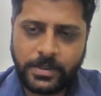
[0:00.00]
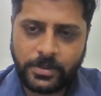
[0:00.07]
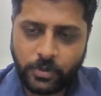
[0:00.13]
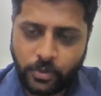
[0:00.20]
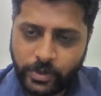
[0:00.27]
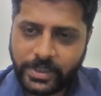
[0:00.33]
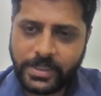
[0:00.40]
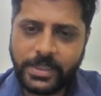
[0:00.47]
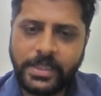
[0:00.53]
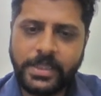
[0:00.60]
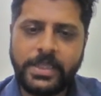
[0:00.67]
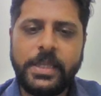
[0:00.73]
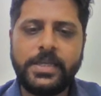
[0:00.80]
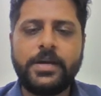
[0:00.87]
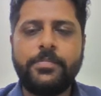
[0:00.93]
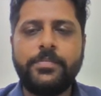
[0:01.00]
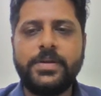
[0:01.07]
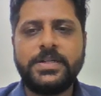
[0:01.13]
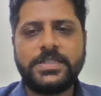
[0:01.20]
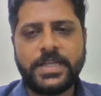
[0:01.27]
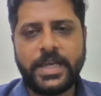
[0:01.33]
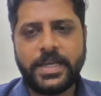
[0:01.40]
knowingly he
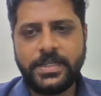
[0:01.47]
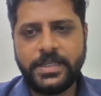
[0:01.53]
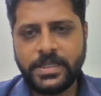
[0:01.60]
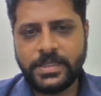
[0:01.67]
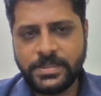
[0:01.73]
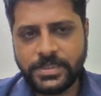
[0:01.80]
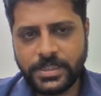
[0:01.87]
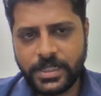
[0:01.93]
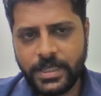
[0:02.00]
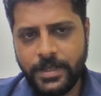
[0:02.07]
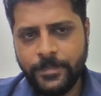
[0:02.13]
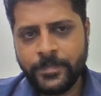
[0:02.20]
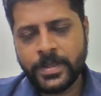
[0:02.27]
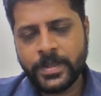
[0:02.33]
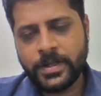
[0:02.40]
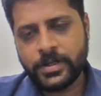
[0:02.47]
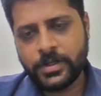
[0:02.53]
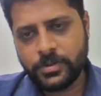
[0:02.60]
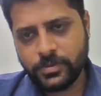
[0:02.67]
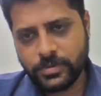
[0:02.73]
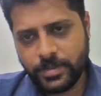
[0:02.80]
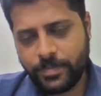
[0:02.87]
commits any injury
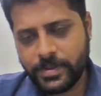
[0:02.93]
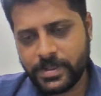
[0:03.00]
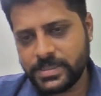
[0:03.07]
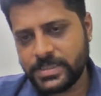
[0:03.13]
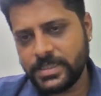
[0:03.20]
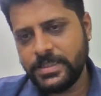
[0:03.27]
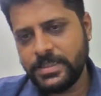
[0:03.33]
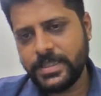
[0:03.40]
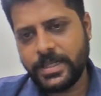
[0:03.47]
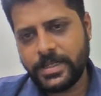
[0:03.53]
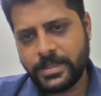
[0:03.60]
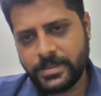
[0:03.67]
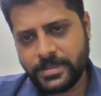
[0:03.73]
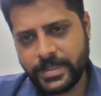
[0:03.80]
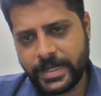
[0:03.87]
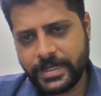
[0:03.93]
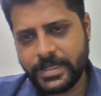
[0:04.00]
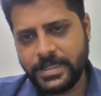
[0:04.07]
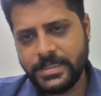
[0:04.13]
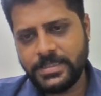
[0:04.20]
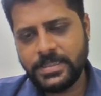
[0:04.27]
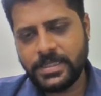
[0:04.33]
to the person, then in
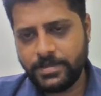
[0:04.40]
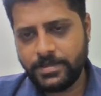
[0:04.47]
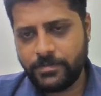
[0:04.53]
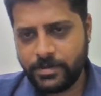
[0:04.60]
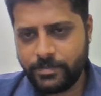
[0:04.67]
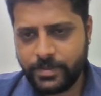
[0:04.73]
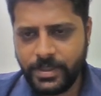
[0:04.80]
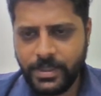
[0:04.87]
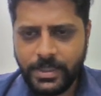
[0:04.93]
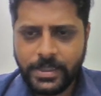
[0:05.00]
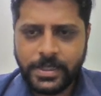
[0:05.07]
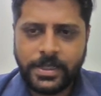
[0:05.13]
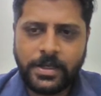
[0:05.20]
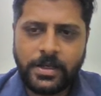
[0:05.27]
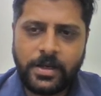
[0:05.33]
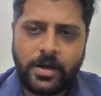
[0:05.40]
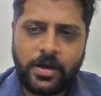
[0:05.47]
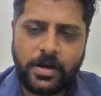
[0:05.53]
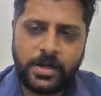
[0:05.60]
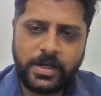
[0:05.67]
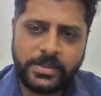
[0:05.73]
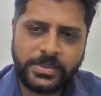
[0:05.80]
that case he will be
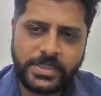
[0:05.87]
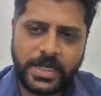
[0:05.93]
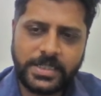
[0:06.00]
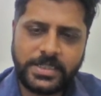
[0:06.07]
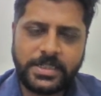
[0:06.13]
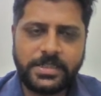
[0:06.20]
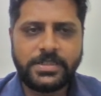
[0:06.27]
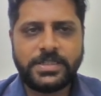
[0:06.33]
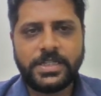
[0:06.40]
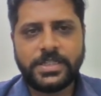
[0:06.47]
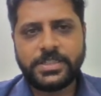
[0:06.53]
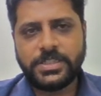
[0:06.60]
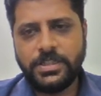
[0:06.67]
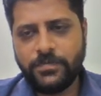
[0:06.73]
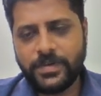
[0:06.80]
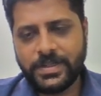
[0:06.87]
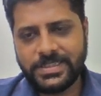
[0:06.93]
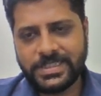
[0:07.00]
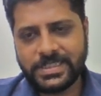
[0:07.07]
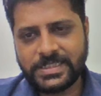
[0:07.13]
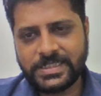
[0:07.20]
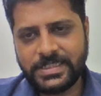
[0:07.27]
charged under section
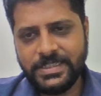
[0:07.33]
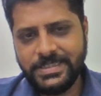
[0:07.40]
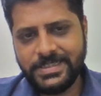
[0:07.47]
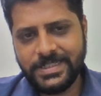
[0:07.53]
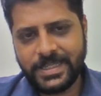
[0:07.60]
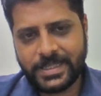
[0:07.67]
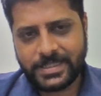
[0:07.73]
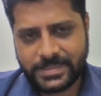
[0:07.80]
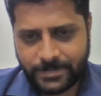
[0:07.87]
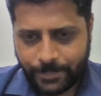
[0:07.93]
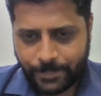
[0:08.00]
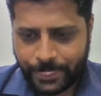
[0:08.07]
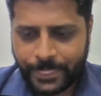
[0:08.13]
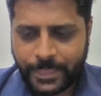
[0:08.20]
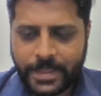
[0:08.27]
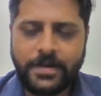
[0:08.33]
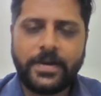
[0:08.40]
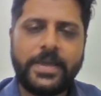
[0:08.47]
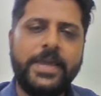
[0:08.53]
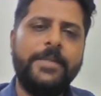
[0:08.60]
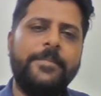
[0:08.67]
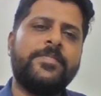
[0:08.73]
166.
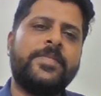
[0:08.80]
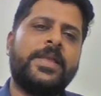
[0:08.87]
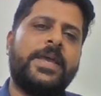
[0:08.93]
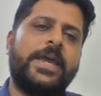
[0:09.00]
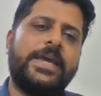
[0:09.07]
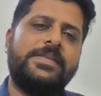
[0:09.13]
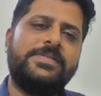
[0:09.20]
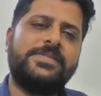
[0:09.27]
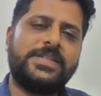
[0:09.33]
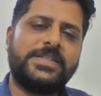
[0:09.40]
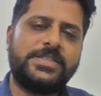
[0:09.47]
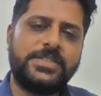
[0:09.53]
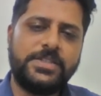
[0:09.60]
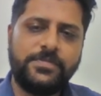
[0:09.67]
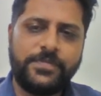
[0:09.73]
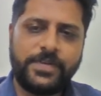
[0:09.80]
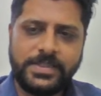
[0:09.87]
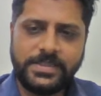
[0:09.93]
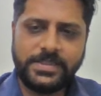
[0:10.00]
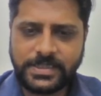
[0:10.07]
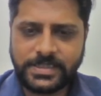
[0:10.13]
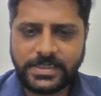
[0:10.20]
Okay, and section
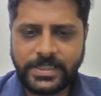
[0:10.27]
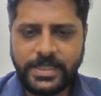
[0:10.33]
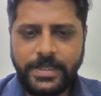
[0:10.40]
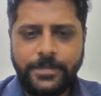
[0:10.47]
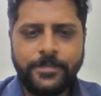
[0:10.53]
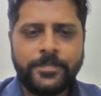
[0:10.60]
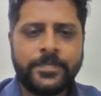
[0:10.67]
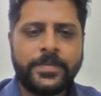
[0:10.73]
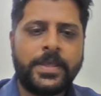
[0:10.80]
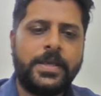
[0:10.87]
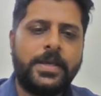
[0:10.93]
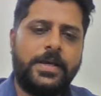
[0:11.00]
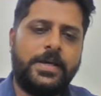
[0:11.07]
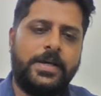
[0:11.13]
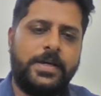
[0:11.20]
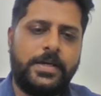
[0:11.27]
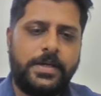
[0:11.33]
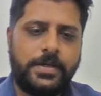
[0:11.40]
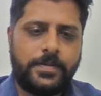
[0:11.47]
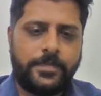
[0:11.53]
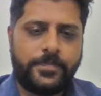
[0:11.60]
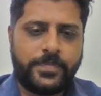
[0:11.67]
160
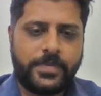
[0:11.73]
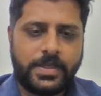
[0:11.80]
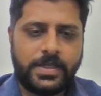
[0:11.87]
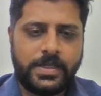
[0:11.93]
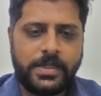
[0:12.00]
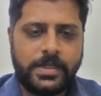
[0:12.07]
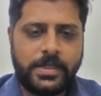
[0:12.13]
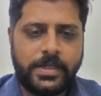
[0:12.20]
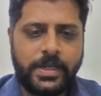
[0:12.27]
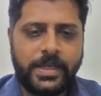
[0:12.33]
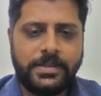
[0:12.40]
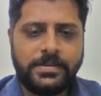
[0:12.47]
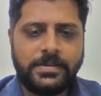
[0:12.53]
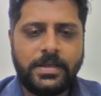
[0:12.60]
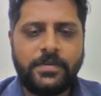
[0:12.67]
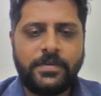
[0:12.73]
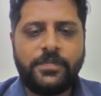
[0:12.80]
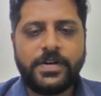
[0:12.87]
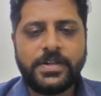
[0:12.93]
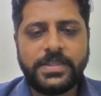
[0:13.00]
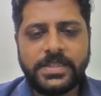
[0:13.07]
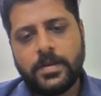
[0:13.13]
and
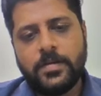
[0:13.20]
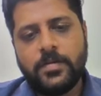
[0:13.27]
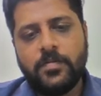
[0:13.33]
further